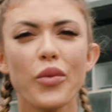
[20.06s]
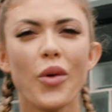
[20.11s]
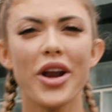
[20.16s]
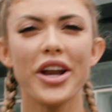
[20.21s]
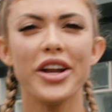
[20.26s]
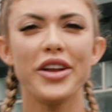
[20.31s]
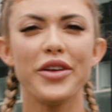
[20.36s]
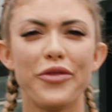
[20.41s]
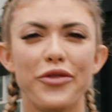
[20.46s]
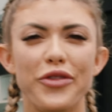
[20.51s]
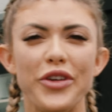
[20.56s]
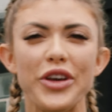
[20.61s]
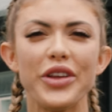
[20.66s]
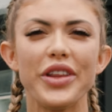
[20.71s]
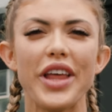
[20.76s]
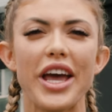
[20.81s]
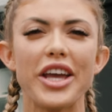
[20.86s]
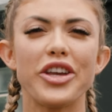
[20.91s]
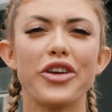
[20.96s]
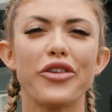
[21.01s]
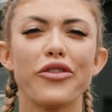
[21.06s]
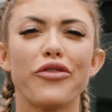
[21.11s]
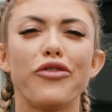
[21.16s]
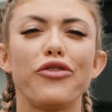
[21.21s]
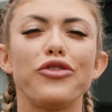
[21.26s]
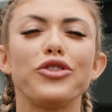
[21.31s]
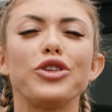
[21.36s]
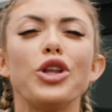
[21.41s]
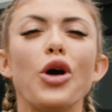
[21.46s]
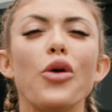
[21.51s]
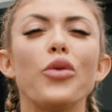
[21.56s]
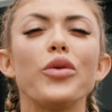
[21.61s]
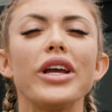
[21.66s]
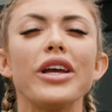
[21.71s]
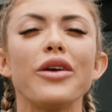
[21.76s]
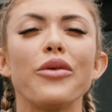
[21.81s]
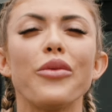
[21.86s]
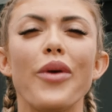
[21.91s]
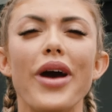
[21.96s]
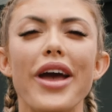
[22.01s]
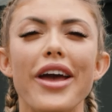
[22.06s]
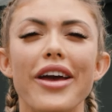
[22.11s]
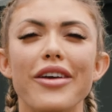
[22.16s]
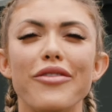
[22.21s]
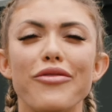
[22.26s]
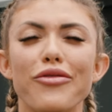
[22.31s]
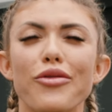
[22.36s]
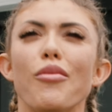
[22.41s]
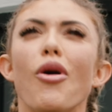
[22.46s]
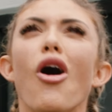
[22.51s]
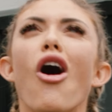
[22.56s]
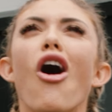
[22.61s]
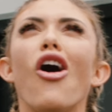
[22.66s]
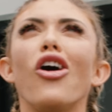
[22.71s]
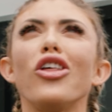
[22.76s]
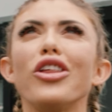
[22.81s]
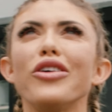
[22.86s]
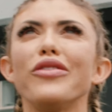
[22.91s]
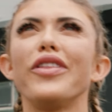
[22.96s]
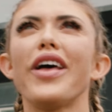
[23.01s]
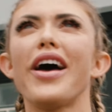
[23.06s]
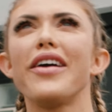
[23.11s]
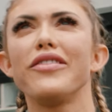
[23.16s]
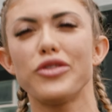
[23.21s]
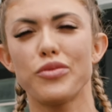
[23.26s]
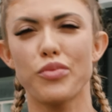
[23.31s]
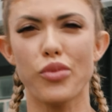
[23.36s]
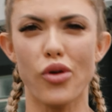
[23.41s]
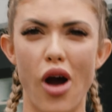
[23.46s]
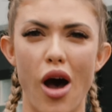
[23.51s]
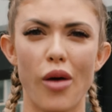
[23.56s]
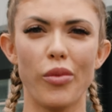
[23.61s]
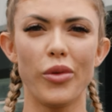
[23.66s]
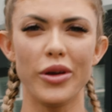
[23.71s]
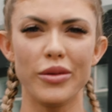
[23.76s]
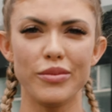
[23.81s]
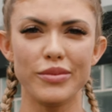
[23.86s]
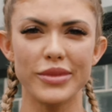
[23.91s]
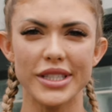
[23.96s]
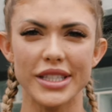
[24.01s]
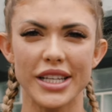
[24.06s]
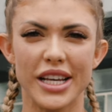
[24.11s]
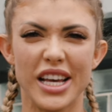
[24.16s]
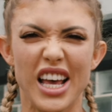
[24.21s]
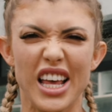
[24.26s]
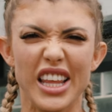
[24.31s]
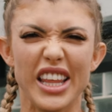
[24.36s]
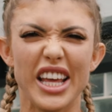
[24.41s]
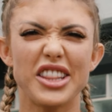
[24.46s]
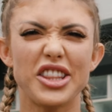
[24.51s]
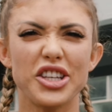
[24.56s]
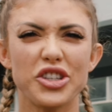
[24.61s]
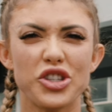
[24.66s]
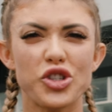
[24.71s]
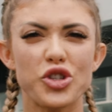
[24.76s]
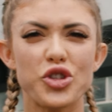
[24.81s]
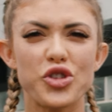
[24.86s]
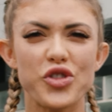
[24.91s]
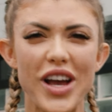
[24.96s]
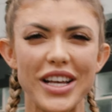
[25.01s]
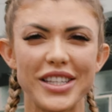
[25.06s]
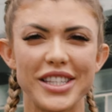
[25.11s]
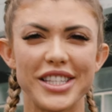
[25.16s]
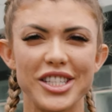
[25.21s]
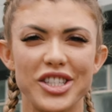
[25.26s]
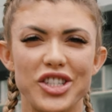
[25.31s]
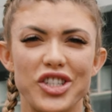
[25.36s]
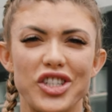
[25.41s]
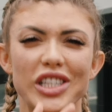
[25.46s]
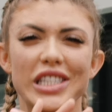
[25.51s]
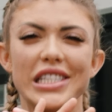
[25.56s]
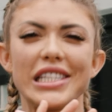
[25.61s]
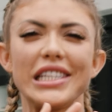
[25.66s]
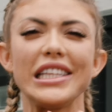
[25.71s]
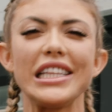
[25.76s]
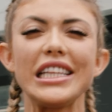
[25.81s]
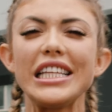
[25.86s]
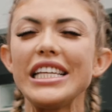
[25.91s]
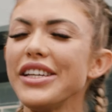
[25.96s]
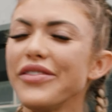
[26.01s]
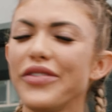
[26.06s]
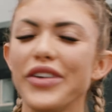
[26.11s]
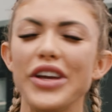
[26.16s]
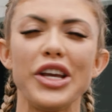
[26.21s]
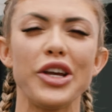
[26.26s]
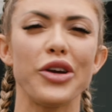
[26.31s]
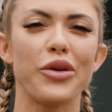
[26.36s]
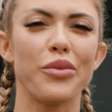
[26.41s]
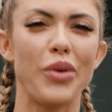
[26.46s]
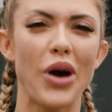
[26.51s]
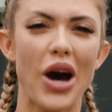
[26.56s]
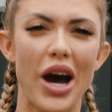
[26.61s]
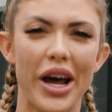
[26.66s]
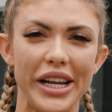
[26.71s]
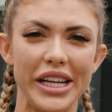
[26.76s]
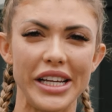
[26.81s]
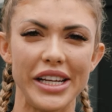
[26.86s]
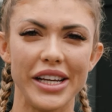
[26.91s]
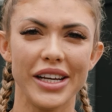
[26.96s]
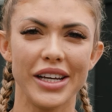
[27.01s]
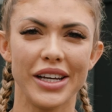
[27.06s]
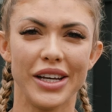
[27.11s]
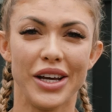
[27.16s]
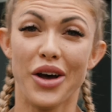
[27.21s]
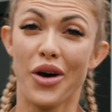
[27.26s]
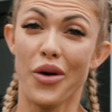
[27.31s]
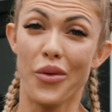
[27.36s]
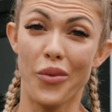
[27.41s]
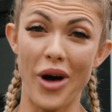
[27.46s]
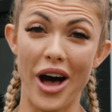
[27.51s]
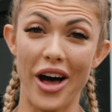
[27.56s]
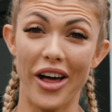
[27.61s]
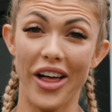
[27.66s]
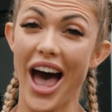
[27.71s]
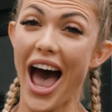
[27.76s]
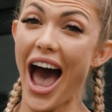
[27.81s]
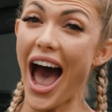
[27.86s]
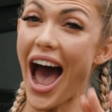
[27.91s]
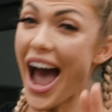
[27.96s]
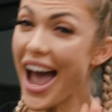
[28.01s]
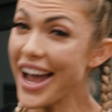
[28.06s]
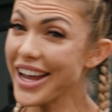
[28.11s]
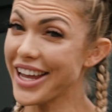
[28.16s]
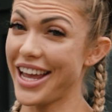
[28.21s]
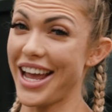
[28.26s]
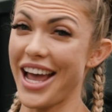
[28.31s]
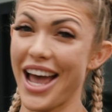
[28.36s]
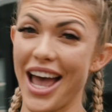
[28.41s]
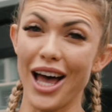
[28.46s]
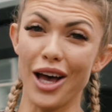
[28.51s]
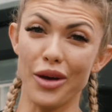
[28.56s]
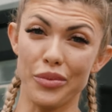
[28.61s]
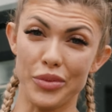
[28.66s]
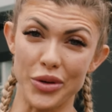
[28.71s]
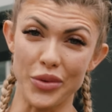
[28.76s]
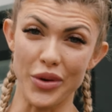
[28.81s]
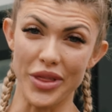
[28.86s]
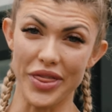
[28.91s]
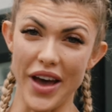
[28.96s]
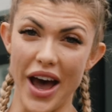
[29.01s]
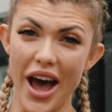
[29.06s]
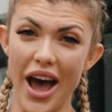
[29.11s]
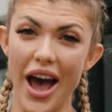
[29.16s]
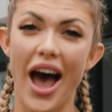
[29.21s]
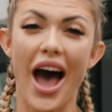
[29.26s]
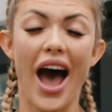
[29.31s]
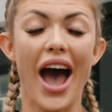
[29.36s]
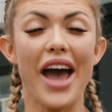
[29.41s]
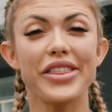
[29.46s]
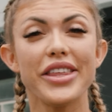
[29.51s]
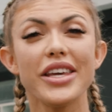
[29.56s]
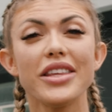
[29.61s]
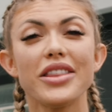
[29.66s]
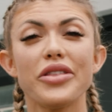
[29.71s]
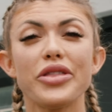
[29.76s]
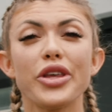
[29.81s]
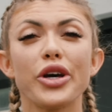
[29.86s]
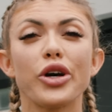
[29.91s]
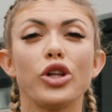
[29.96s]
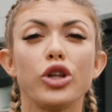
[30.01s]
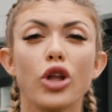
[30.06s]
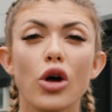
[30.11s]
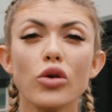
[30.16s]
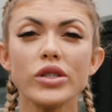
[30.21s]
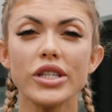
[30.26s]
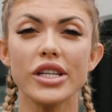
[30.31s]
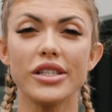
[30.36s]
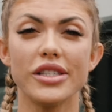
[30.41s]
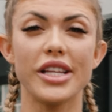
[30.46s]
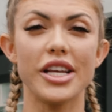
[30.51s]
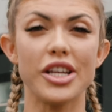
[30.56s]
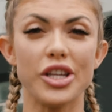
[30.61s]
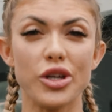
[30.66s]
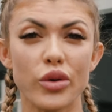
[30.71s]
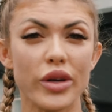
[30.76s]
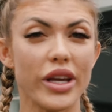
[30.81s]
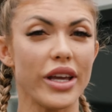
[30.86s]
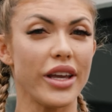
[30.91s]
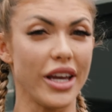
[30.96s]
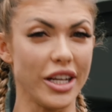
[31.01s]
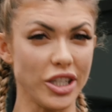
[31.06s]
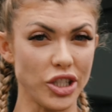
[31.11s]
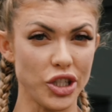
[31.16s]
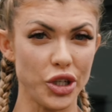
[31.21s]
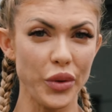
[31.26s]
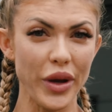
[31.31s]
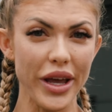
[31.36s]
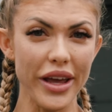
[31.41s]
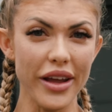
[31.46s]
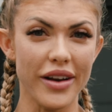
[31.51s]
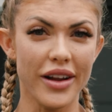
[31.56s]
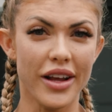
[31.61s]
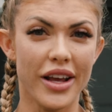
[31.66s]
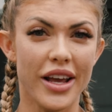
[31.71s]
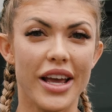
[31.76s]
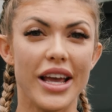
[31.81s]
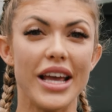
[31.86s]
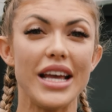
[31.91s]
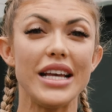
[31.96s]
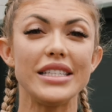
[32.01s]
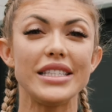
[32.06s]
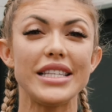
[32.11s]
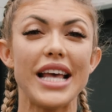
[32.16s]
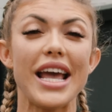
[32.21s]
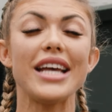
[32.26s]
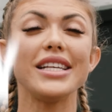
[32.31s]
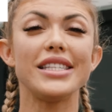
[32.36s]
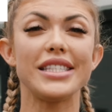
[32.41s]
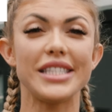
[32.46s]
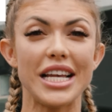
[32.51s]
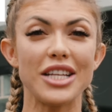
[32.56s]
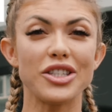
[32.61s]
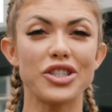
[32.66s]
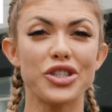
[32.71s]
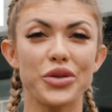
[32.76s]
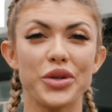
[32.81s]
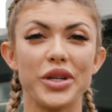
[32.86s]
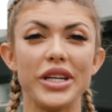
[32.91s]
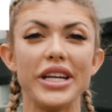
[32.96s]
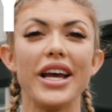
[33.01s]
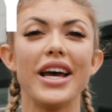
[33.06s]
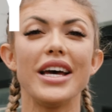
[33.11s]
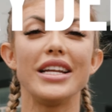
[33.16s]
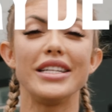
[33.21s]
wanted to feel like you're floating away from all of life's problems? Like the stress is just leaving your body? Well, I can't help you with that. I think that the closest that you can get to it is a sensory